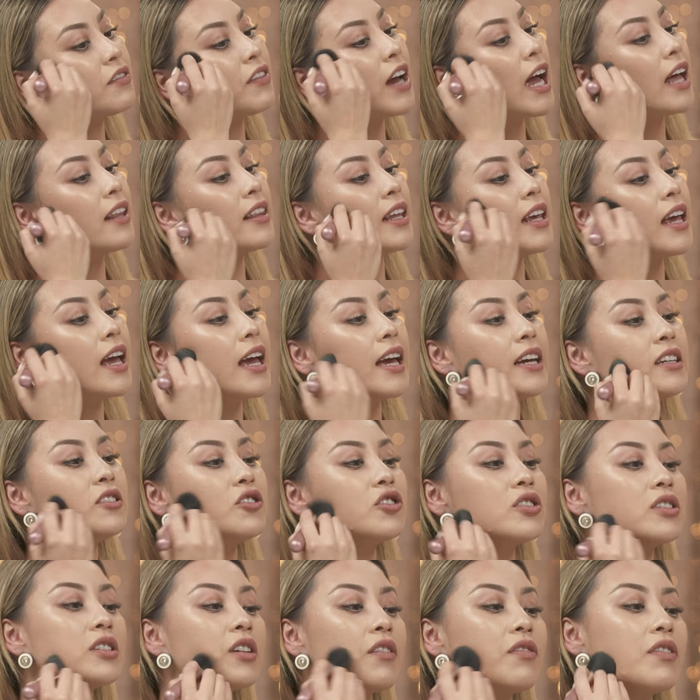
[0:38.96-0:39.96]
around the
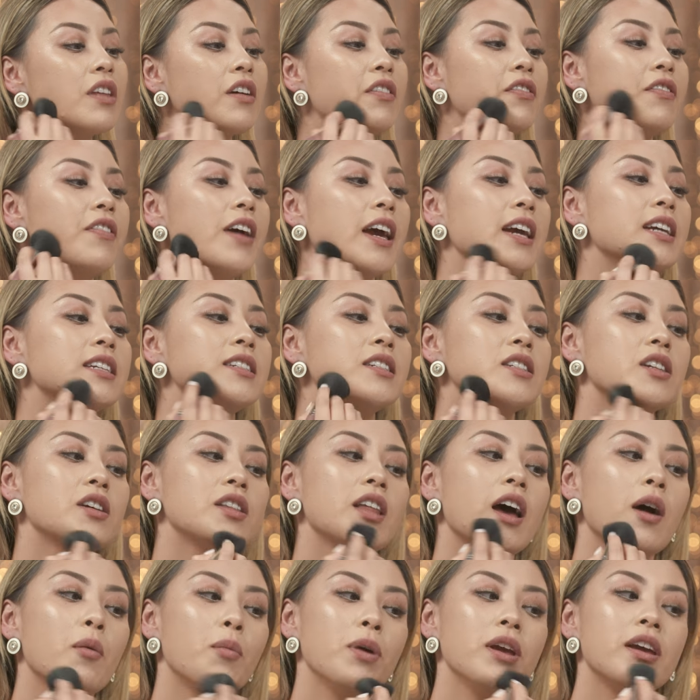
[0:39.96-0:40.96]
edges of the face so
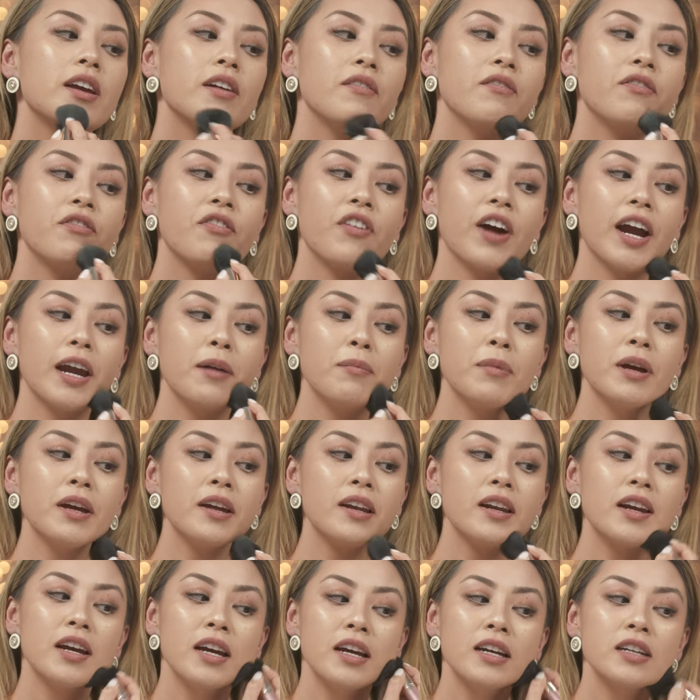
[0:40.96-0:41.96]
that we can frame
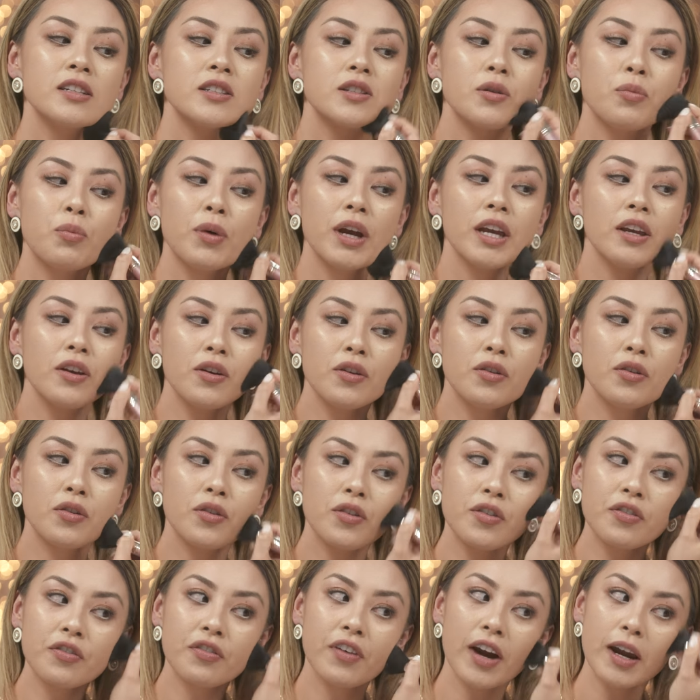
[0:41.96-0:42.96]
it. So when you
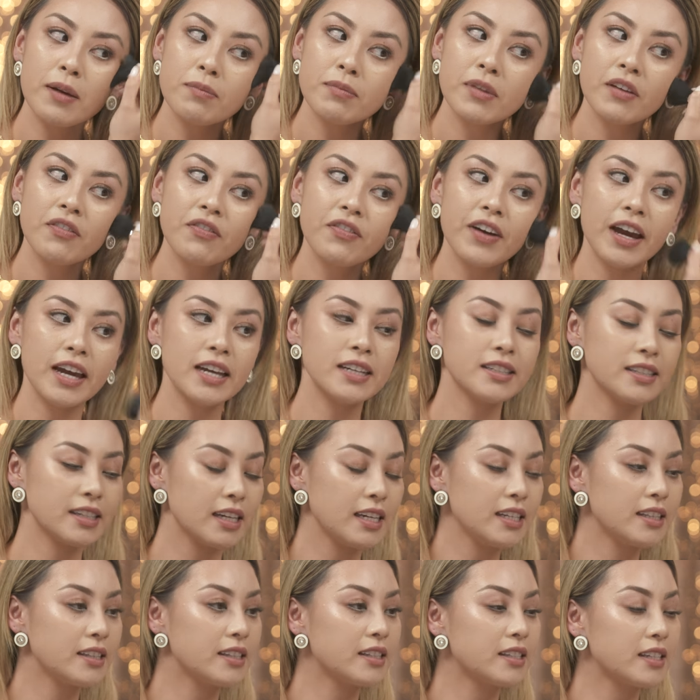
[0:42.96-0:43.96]
do frame the face,
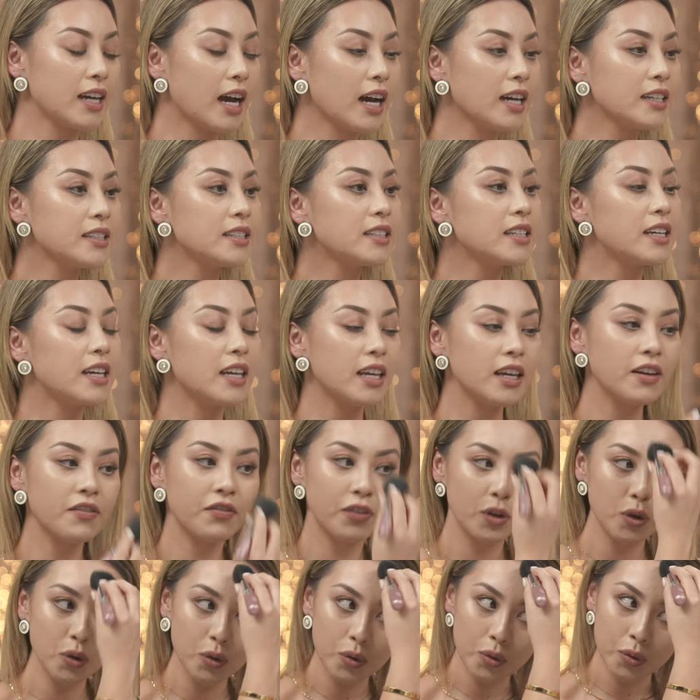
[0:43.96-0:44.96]
it does
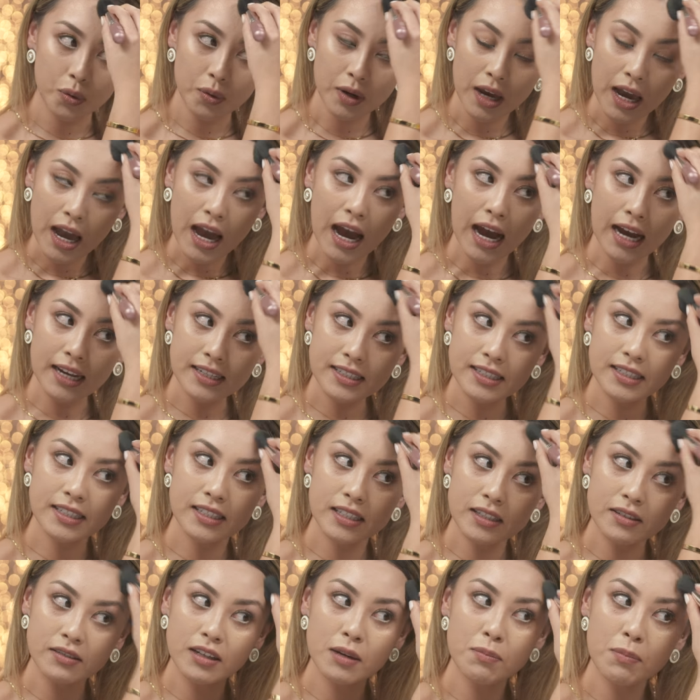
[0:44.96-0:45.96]
give you a
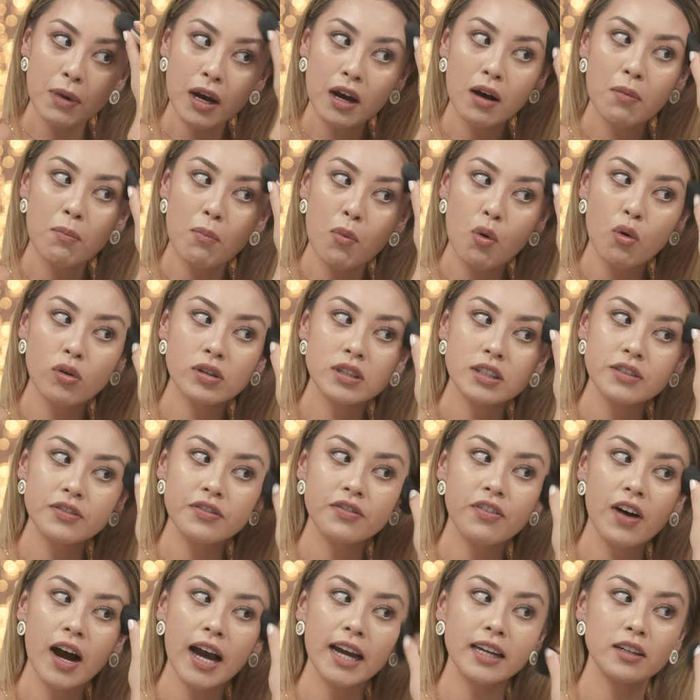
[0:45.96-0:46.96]
slimmer, more
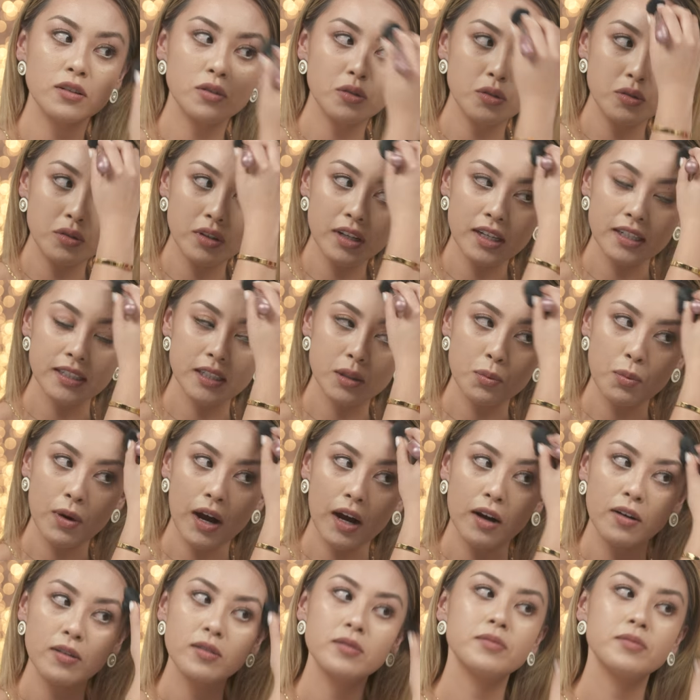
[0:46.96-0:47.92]
defined look as well.